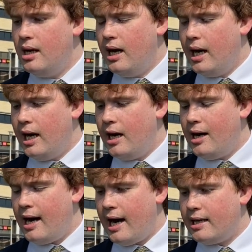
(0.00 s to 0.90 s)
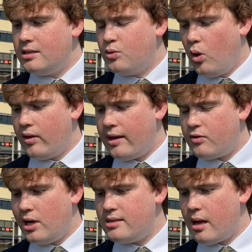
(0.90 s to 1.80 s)
Uh, and what that
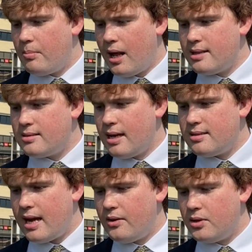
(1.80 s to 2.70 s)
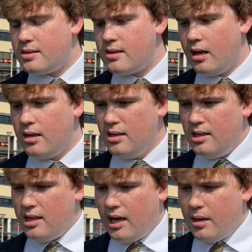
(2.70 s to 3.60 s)
three-step plan sets out is that
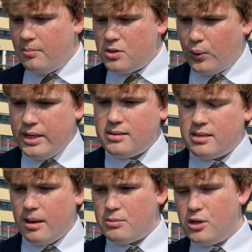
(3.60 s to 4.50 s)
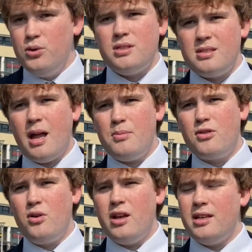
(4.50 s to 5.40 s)
uh, between step two and step
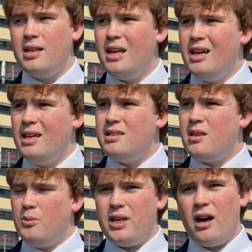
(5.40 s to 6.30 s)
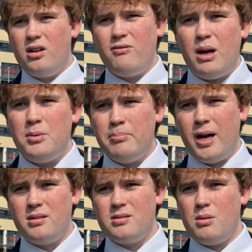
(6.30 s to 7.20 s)
three is that we get our development
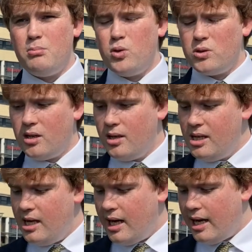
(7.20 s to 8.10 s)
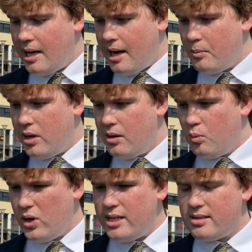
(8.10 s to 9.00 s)
partners on board. Uh, and we,
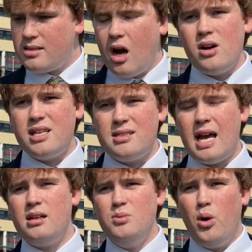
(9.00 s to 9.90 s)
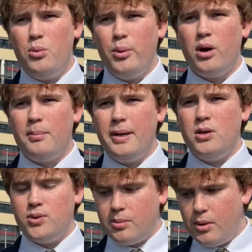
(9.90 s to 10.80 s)
we design exactly what we want to
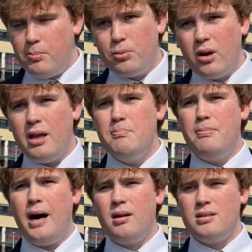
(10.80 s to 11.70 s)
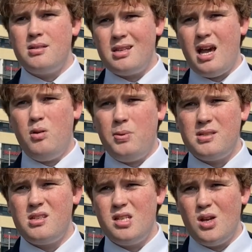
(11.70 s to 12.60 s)
build and we bring in partners to help
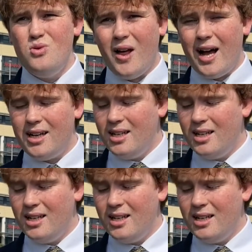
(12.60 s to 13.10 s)
us to do that.